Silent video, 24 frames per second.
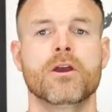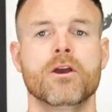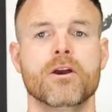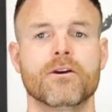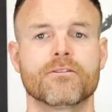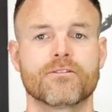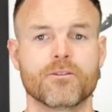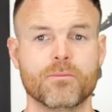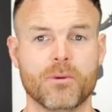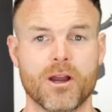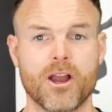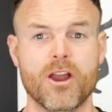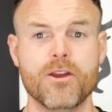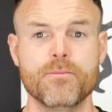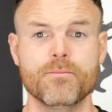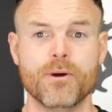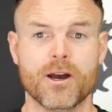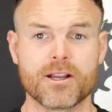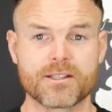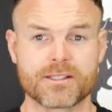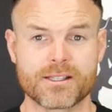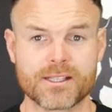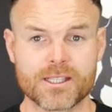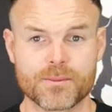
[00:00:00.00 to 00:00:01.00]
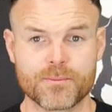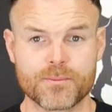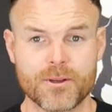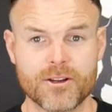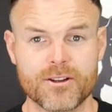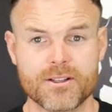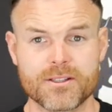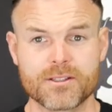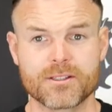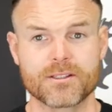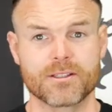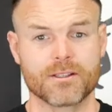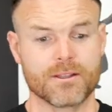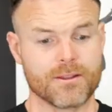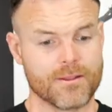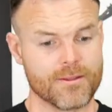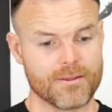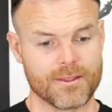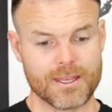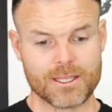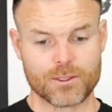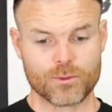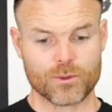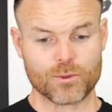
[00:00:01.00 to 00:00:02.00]
From my own personal experience,
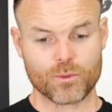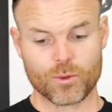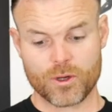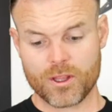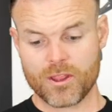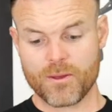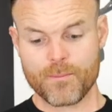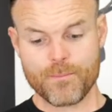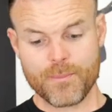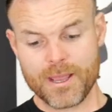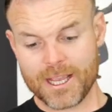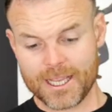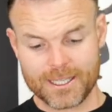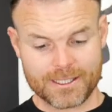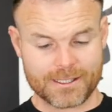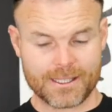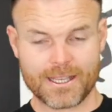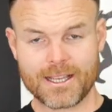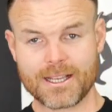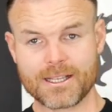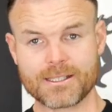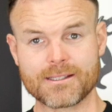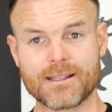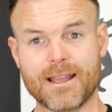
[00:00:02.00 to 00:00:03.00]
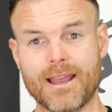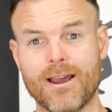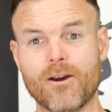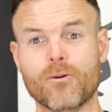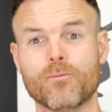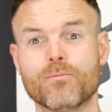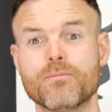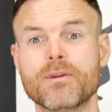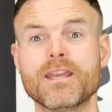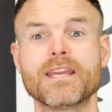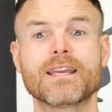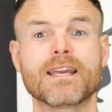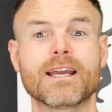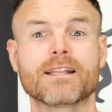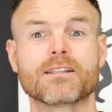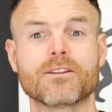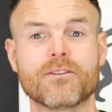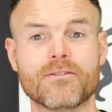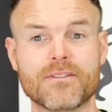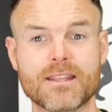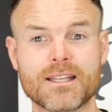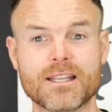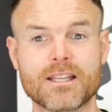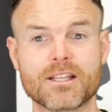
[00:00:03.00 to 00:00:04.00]
this was one of the biggest things that helped me get
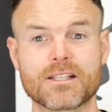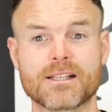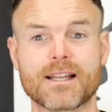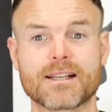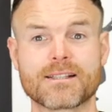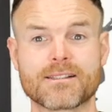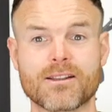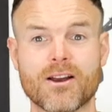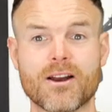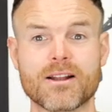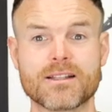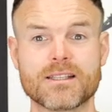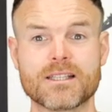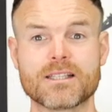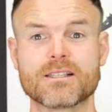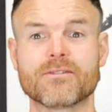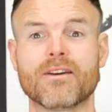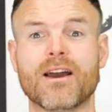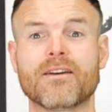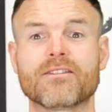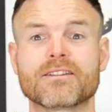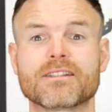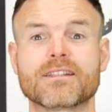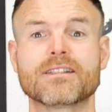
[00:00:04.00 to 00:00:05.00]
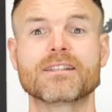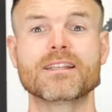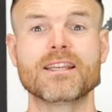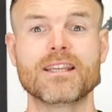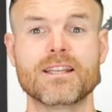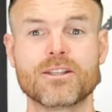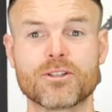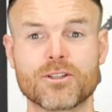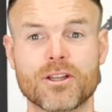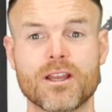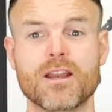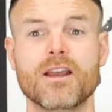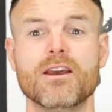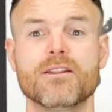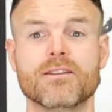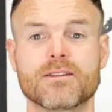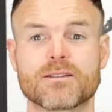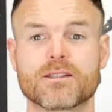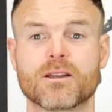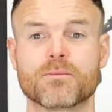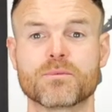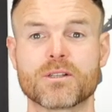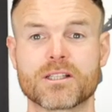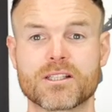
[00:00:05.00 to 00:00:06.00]
over the initial anxieties of having to teach the
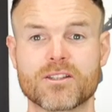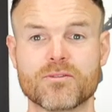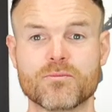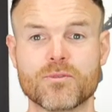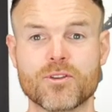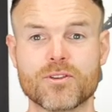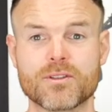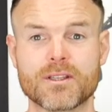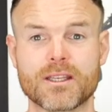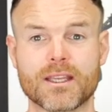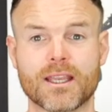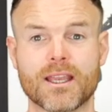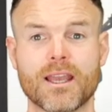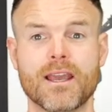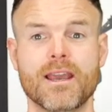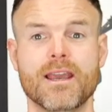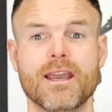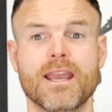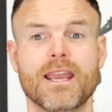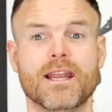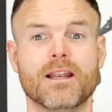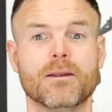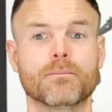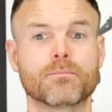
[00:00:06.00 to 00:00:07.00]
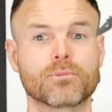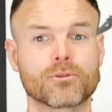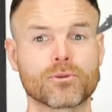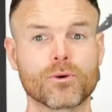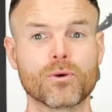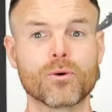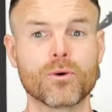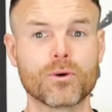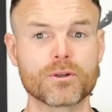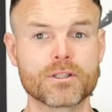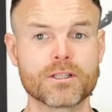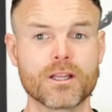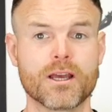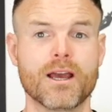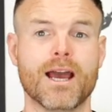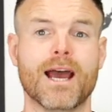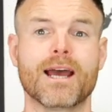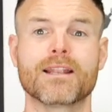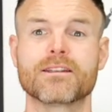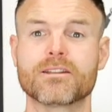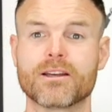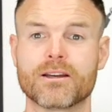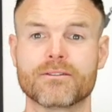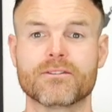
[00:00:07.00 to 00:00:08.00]
subject of music in a broad
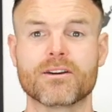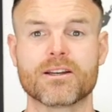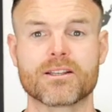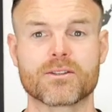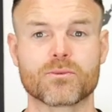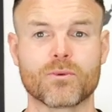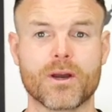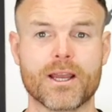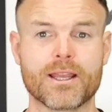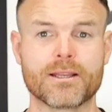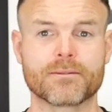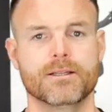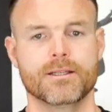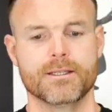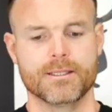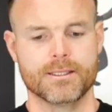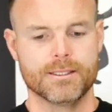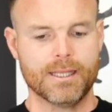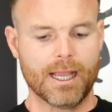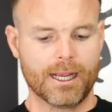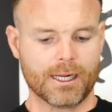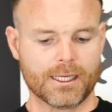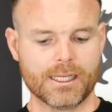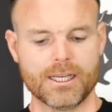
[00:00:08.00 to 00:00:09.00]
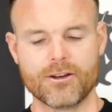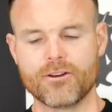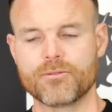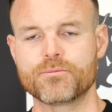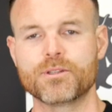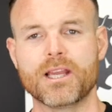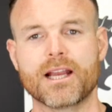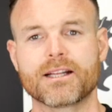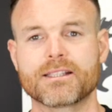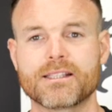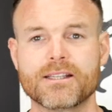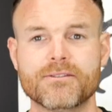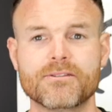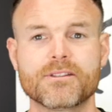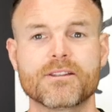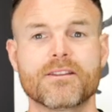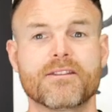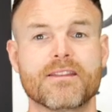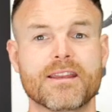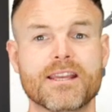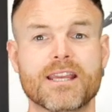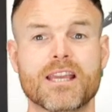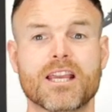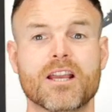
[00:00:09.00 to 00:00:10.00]
and diverse way. Set clear objectives,
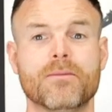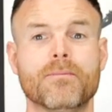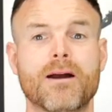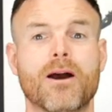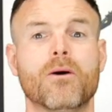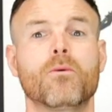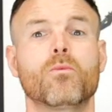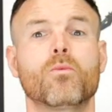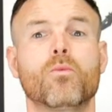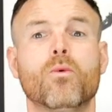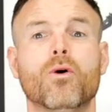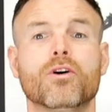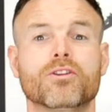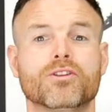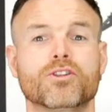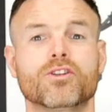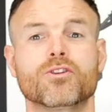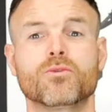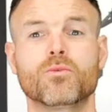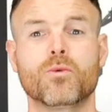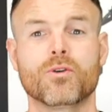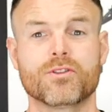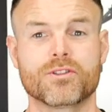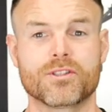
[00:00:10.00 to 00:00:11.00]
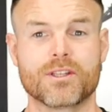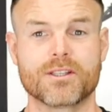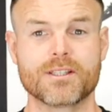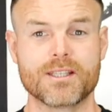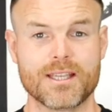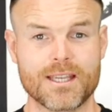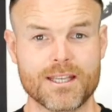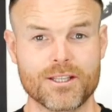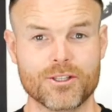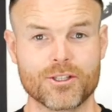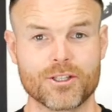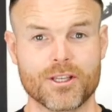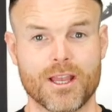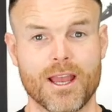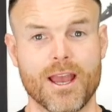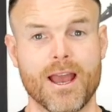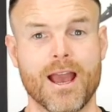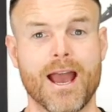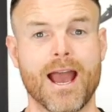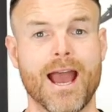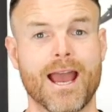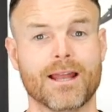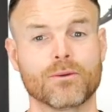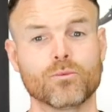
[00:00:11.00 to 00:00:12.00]
thinking about what you want to teach
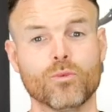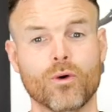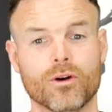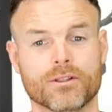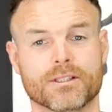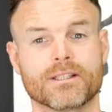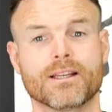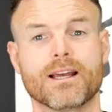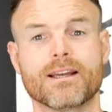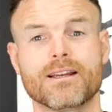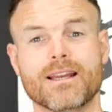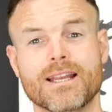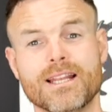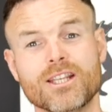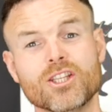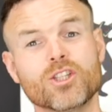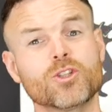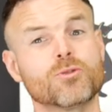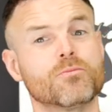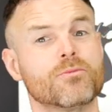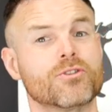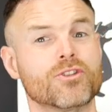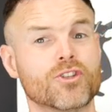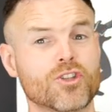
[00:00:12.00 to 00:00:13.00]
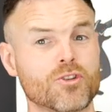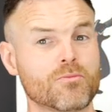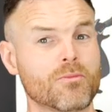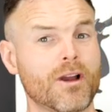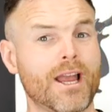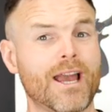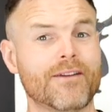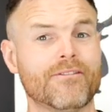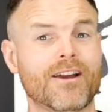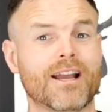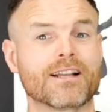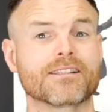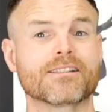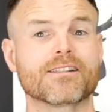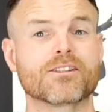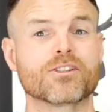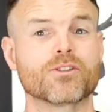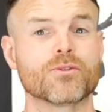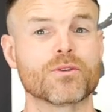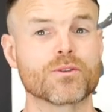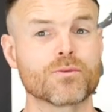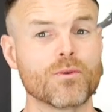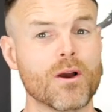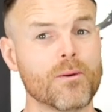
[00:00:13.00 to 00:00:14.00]
and what instruments you might have access
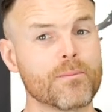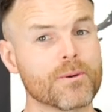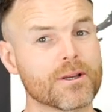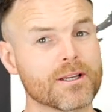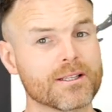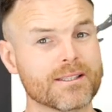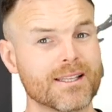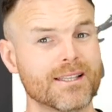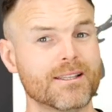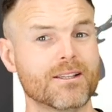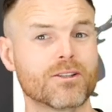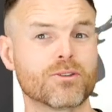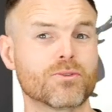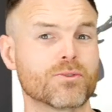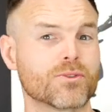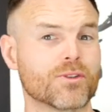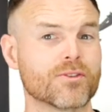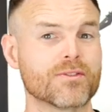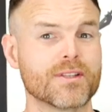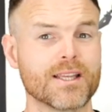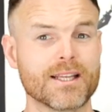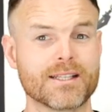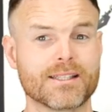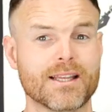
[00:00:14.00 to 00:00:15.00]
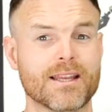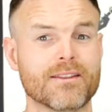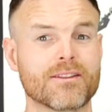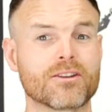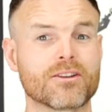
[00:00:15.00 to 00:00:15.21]
to as well, because this could also dictate the